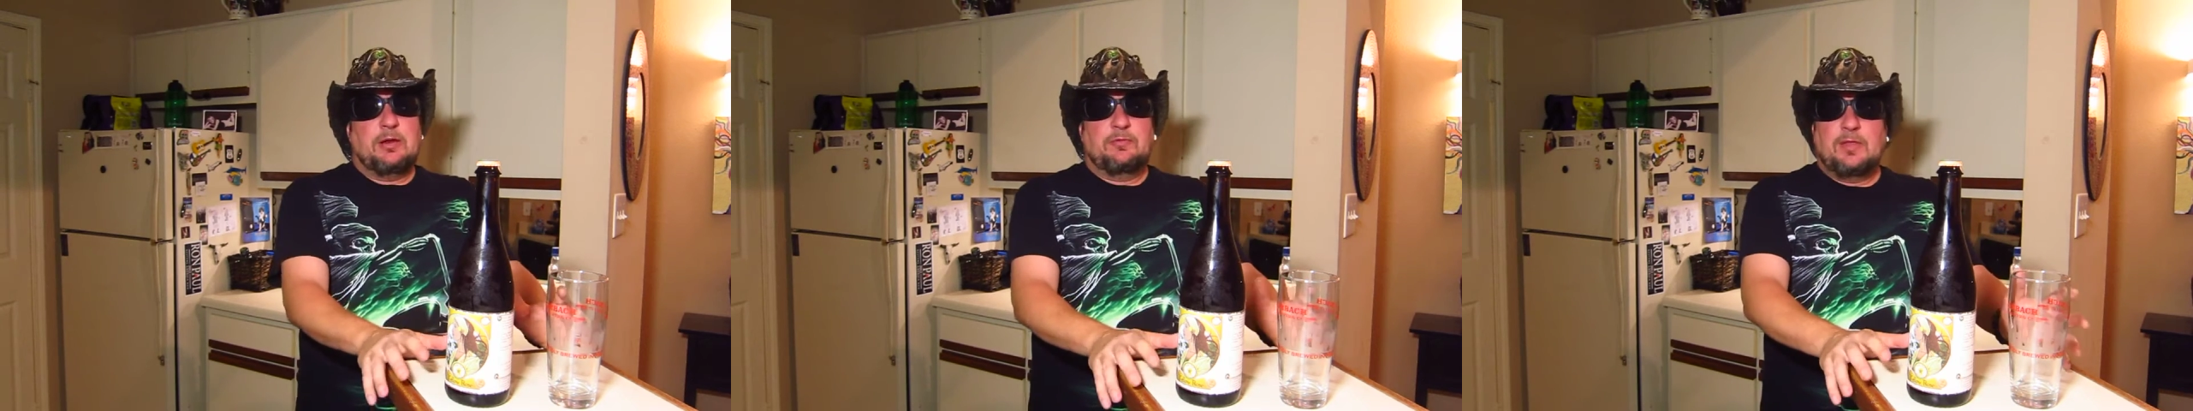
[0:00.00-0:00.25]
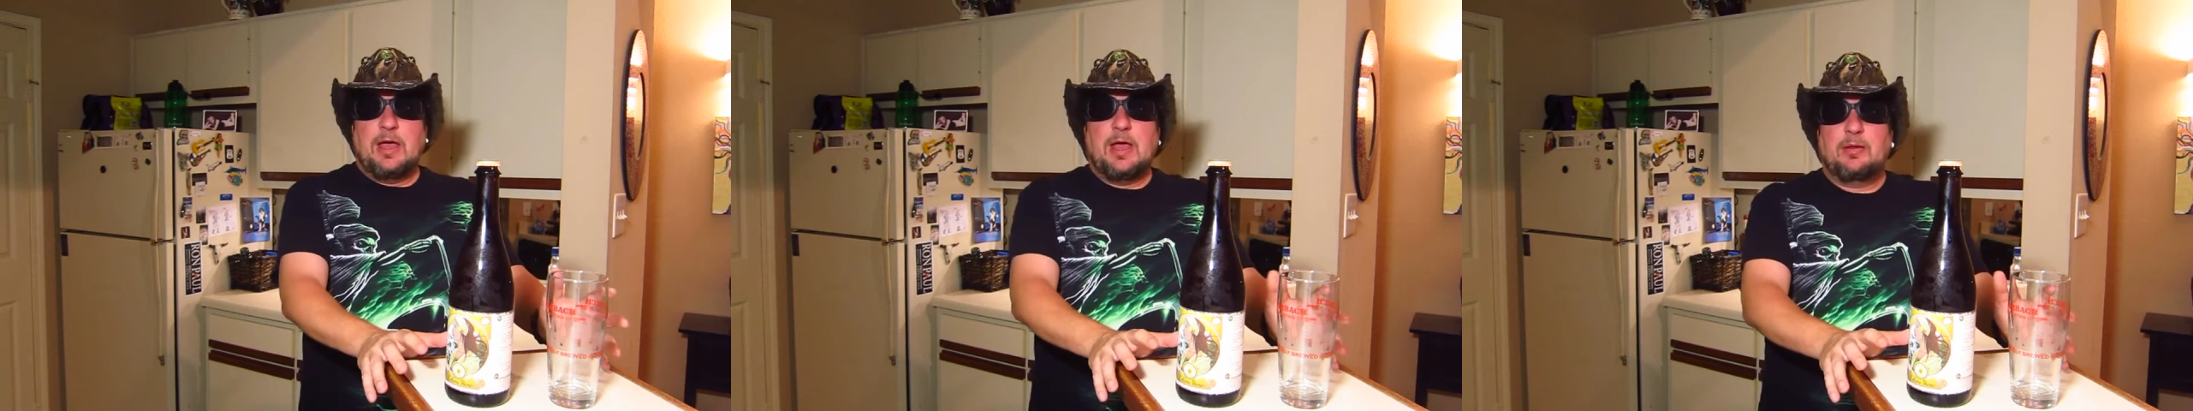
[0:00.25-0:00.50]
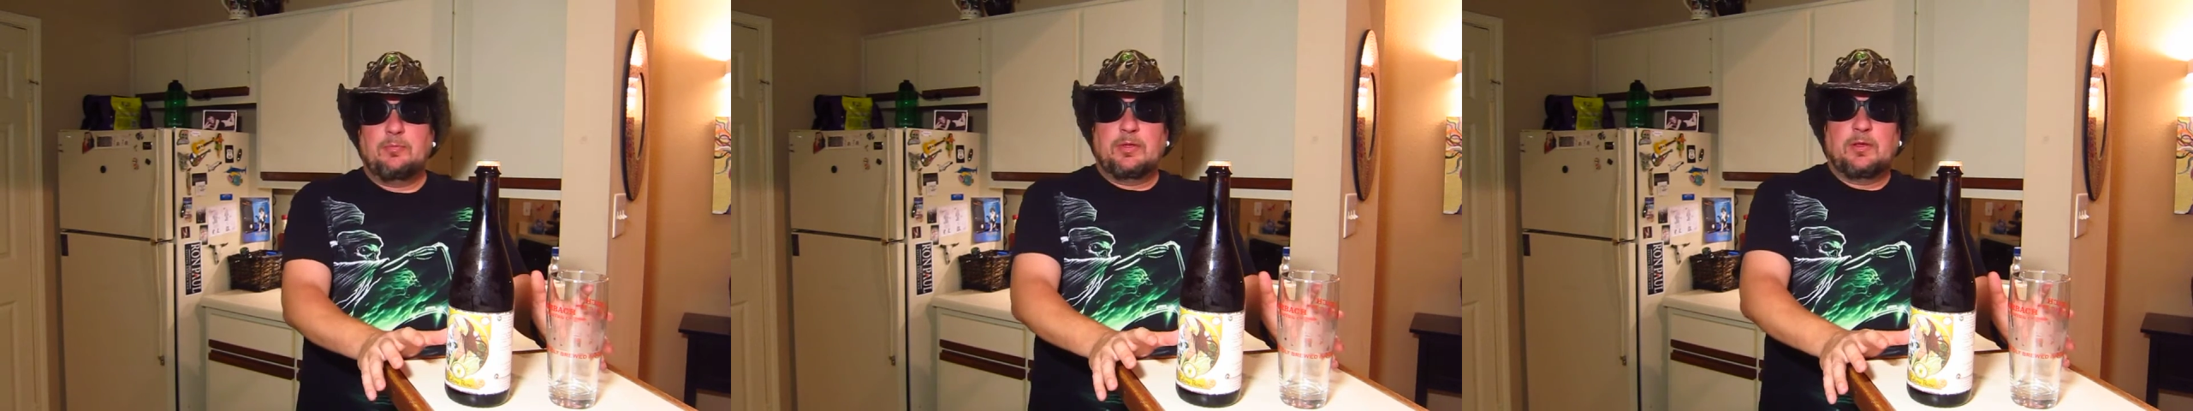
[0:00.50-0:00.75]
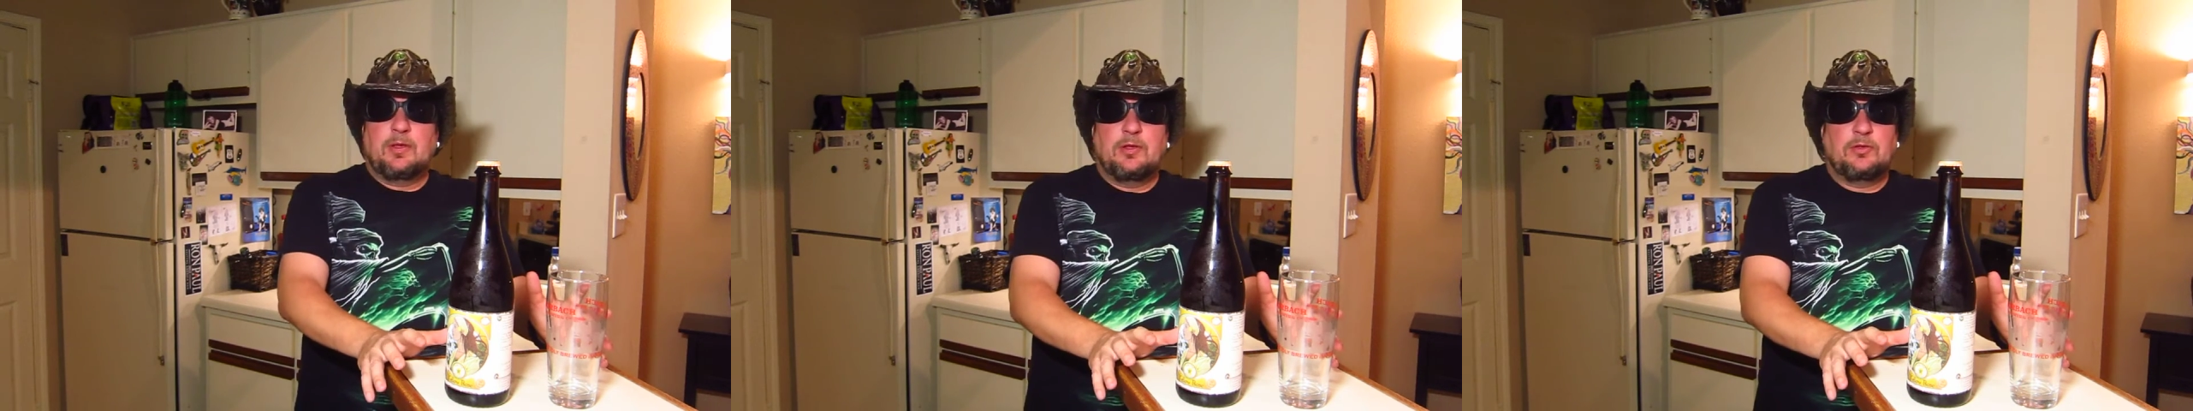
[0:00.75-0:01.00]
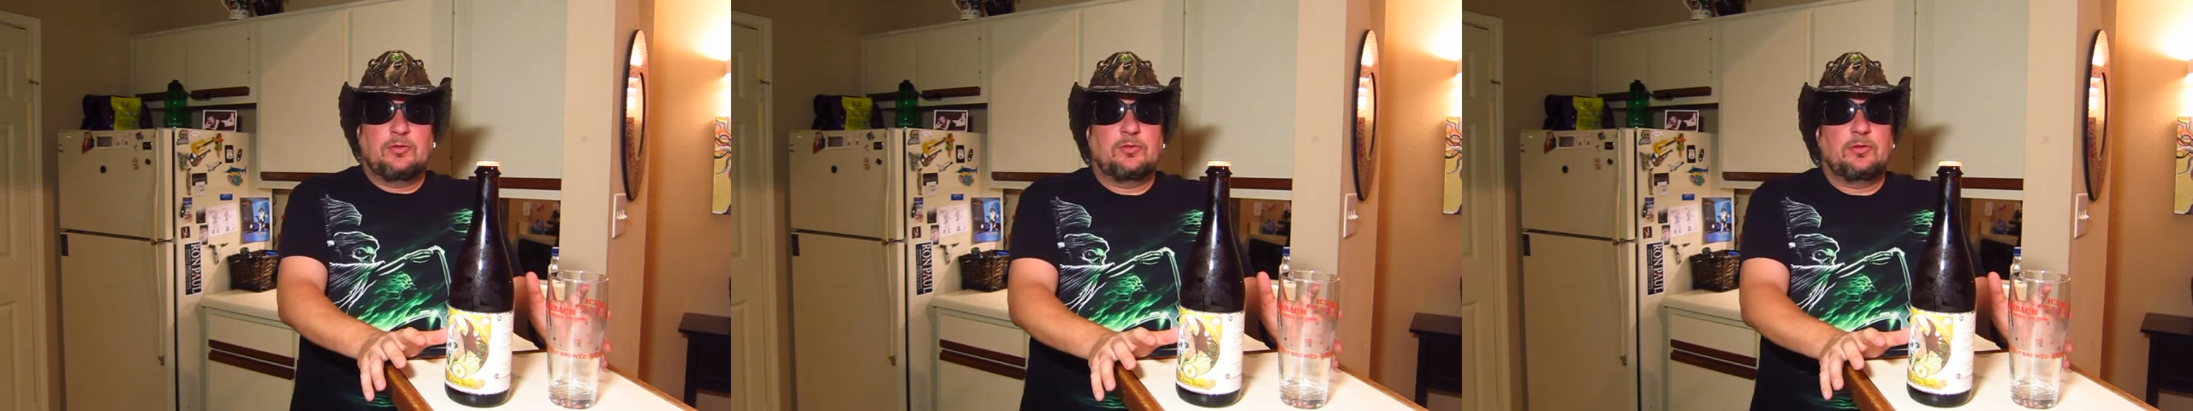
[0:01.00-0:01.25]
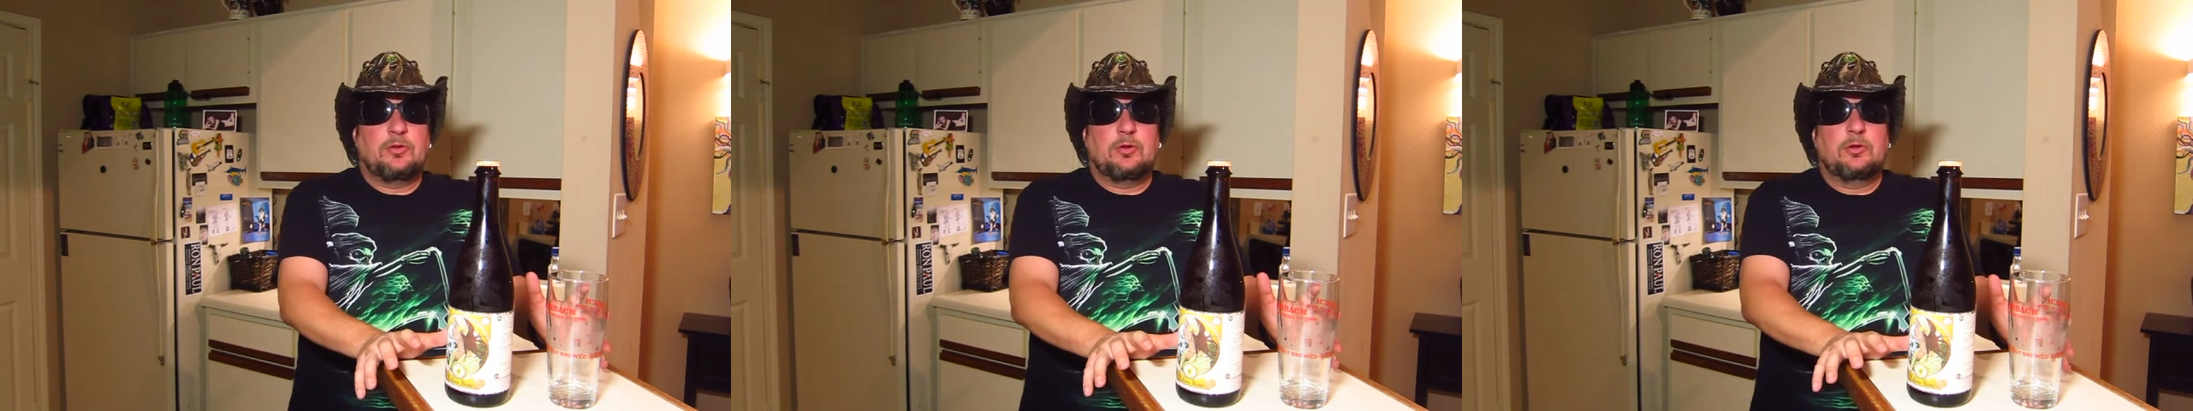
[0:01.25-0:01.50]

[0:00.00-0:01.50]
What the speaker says: of that because